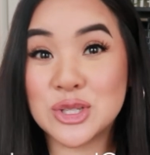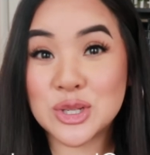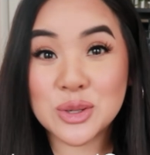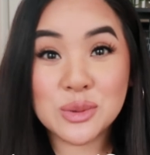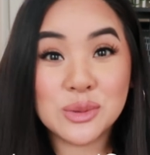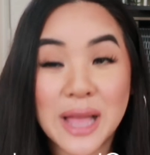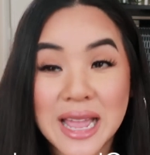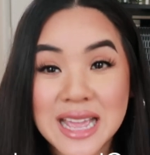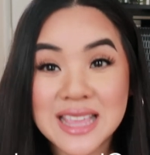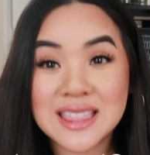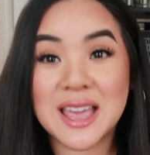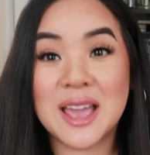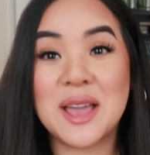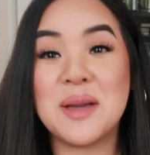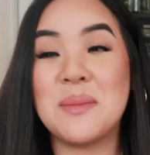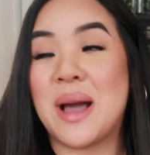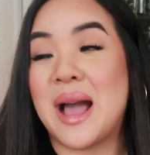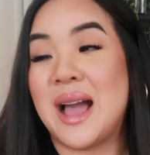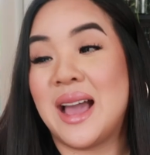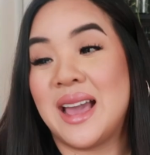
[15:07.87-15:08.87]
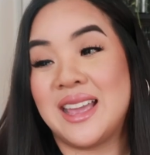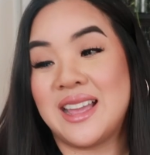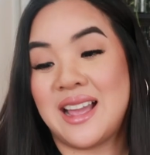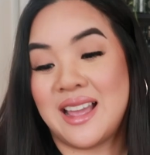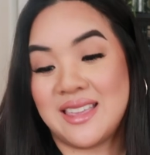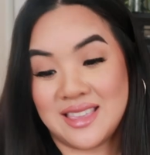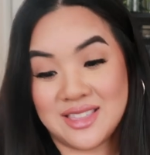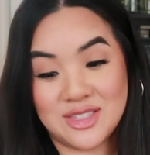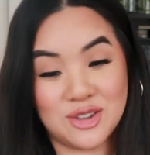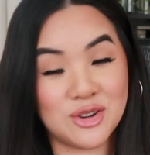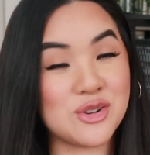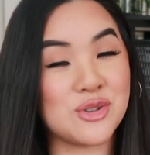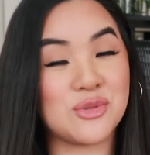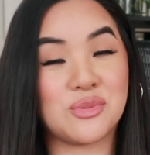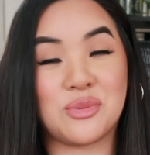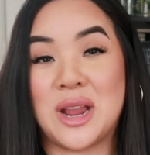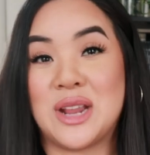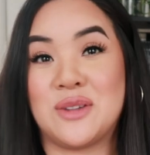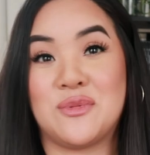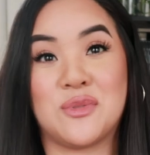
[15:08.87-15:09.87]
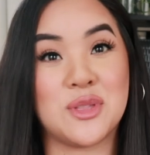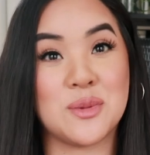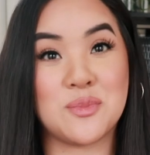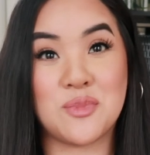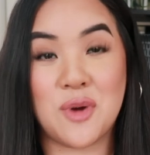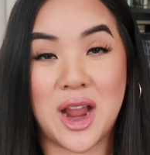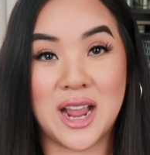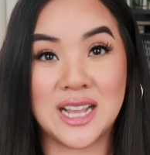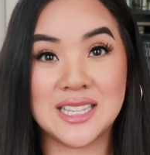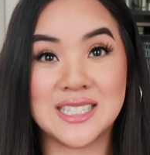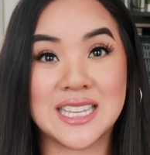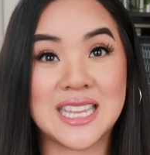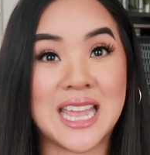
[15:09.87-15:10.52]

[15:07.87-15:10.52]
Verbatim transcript: Do you like them? I, I think they're great for the price.